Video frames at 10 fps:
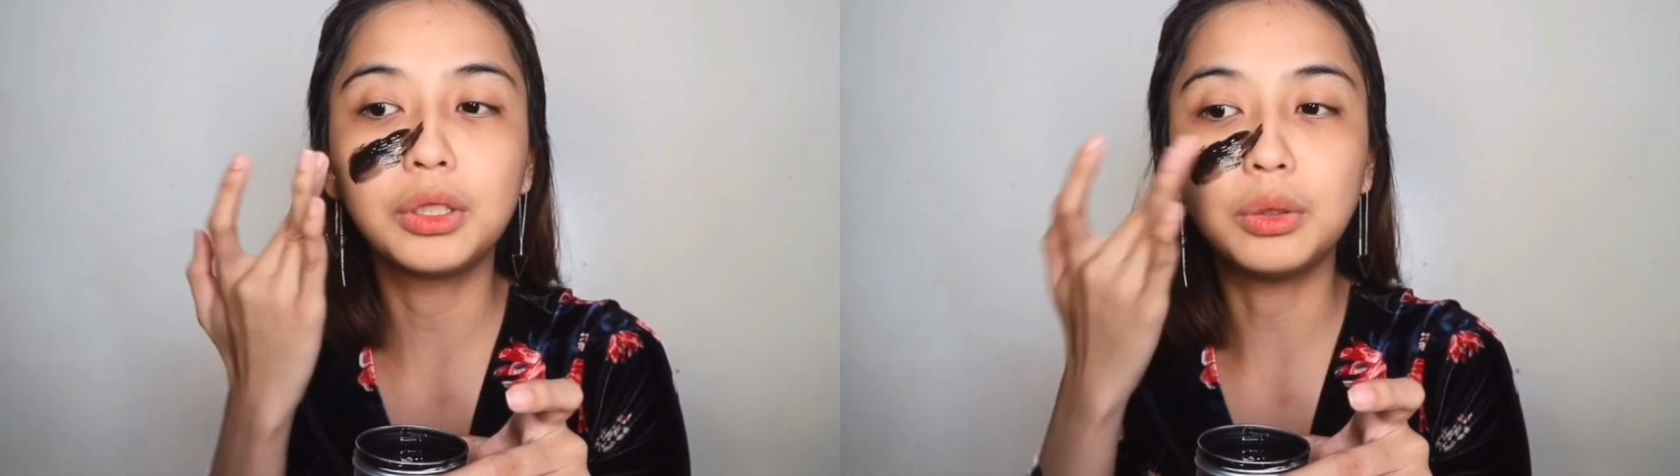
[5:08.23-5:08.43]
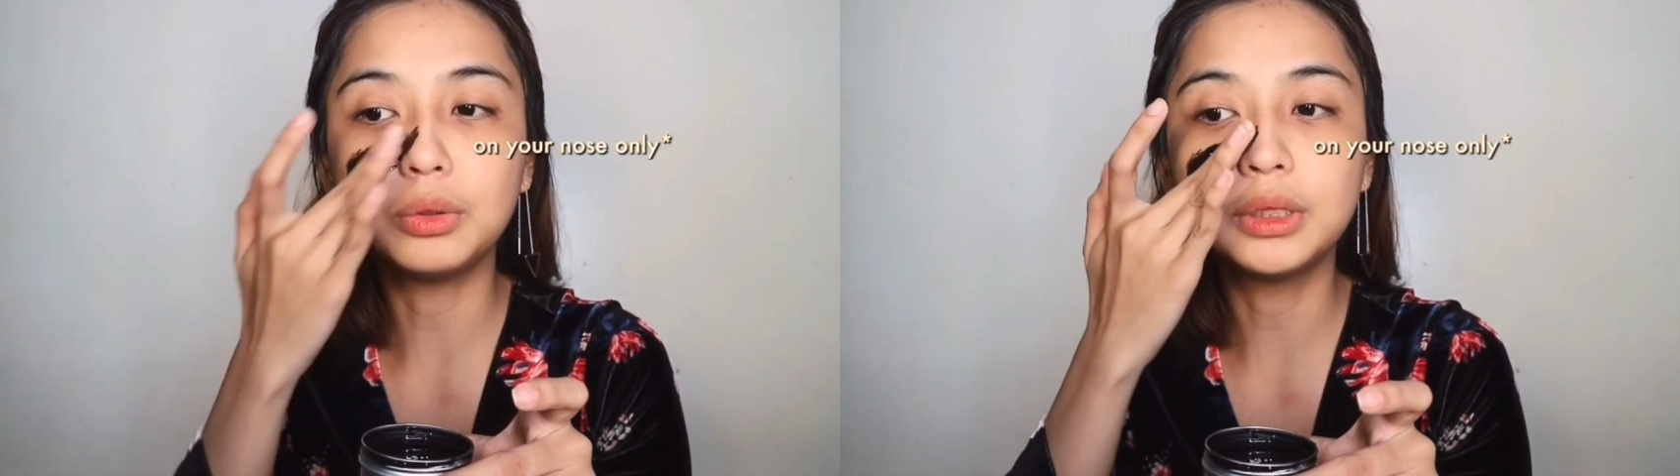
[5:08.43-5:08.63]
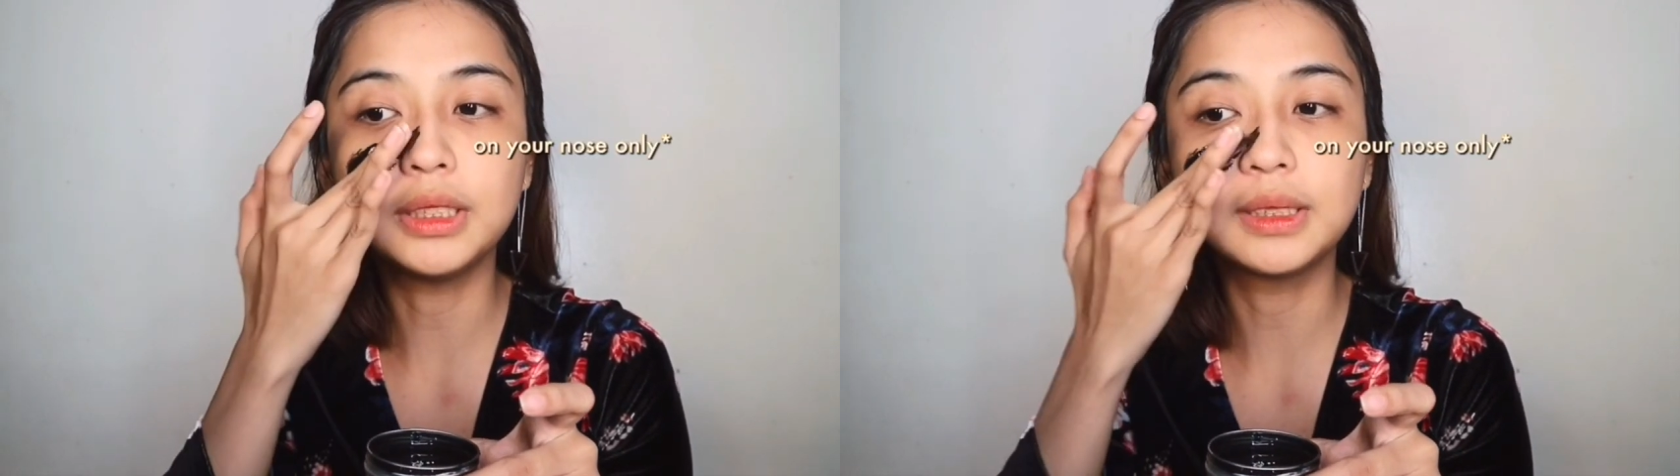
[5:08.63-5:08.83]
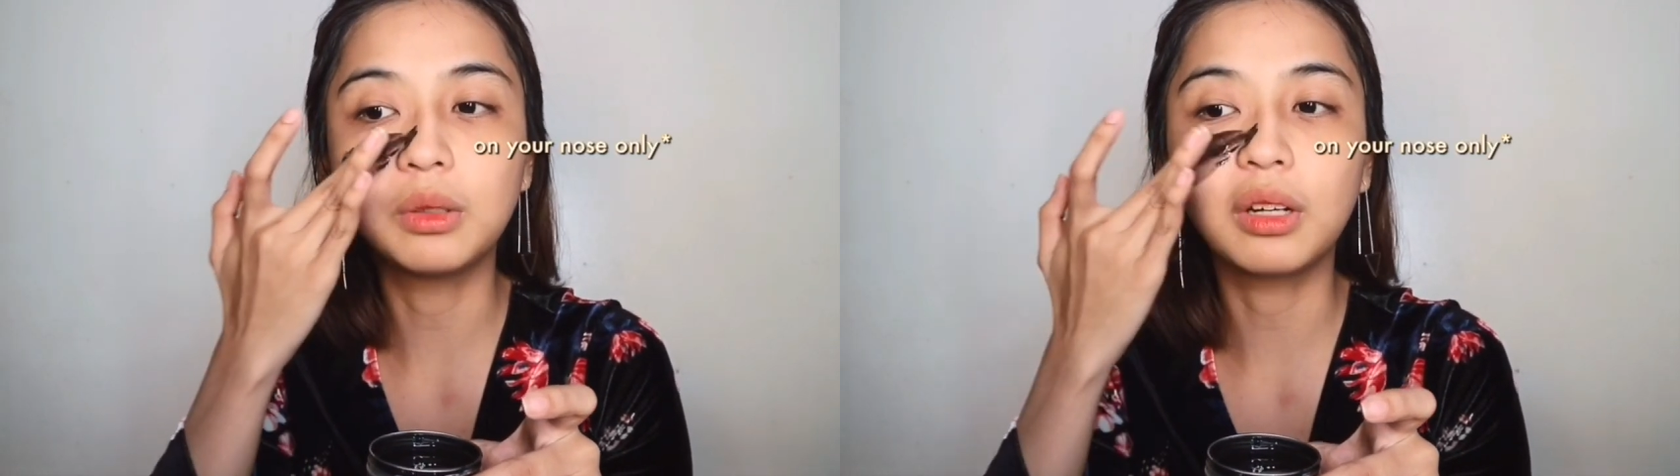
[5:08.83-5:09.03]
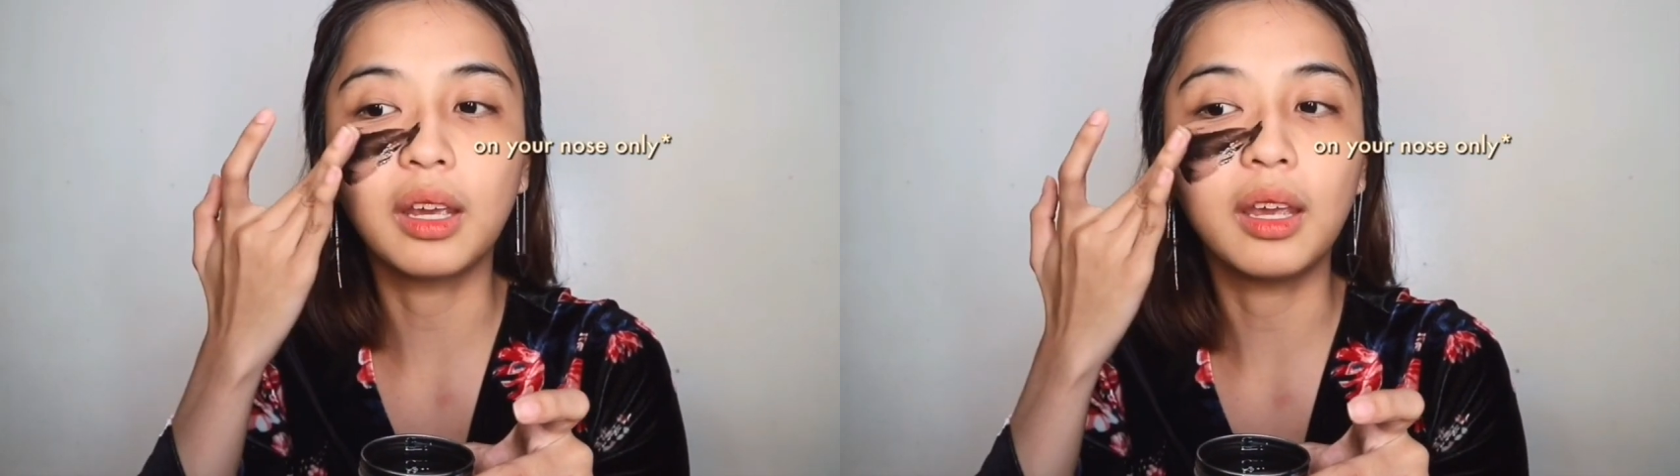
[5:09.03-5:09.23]
your nose,
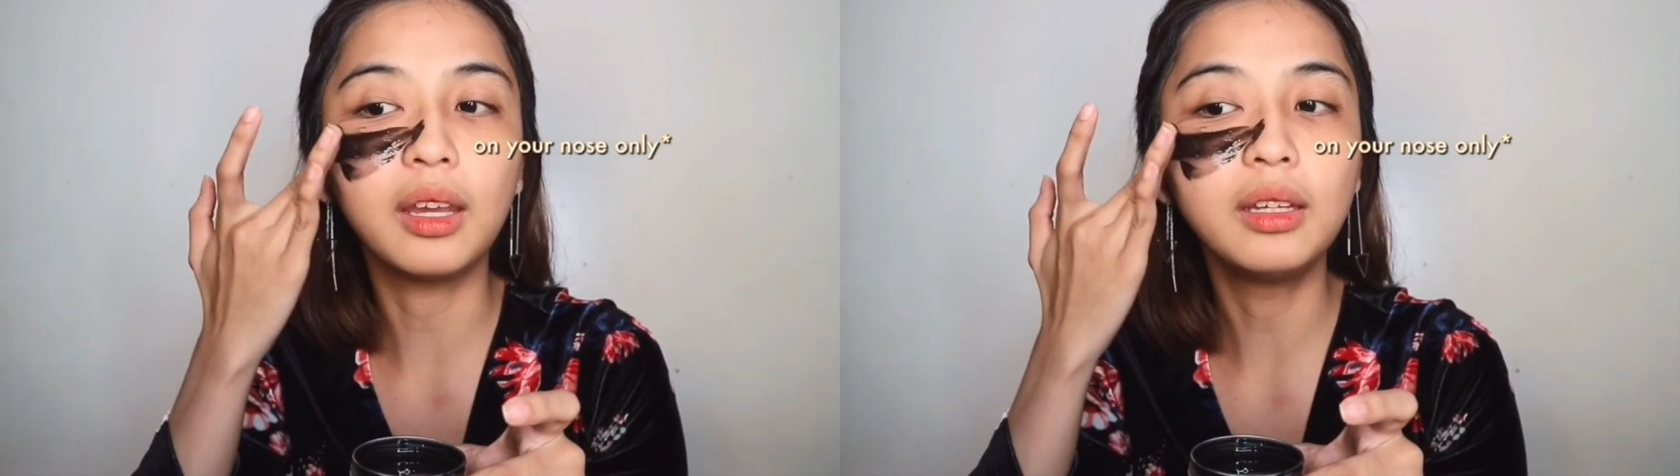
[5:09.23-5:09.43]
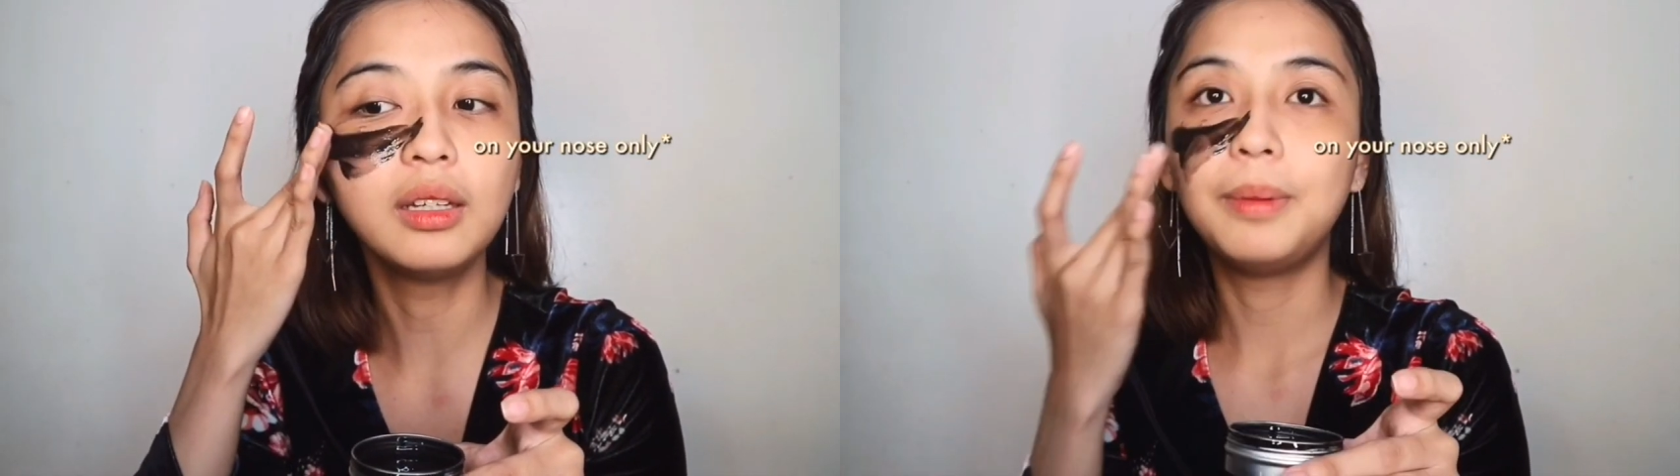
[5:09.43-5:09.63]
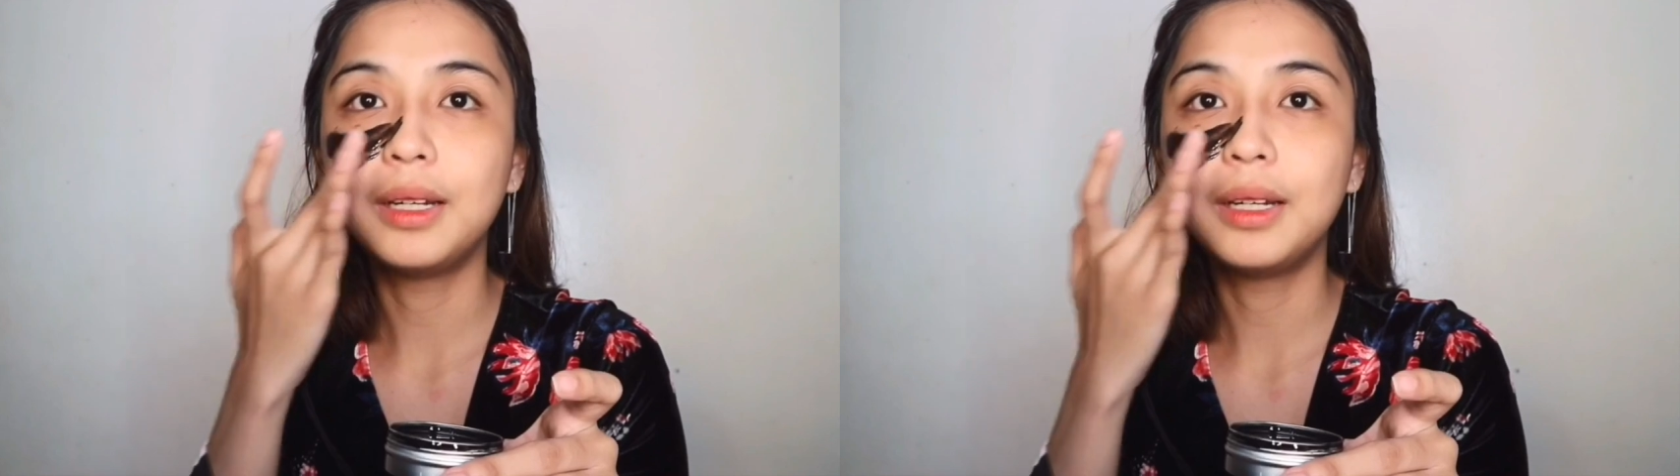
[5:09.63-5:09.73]
it's okay.